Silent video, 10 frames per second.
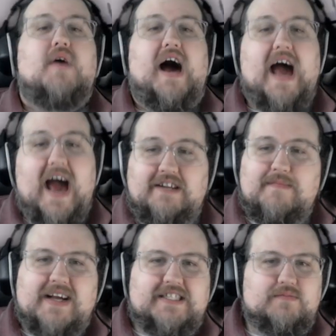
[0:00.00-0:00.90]
I had to
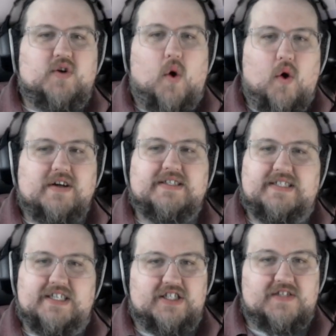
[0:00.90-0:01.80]
make some core
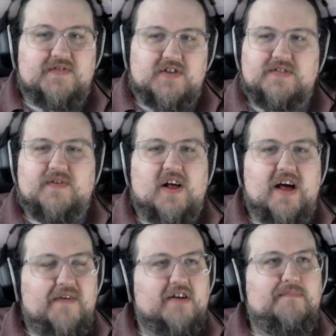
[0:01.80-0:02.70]
decisions. First of all, I
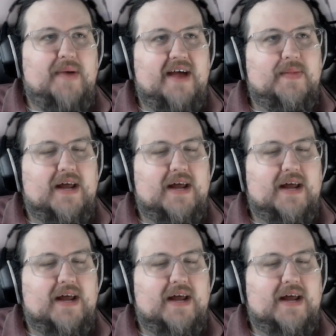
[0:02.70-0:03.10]
found a pen that I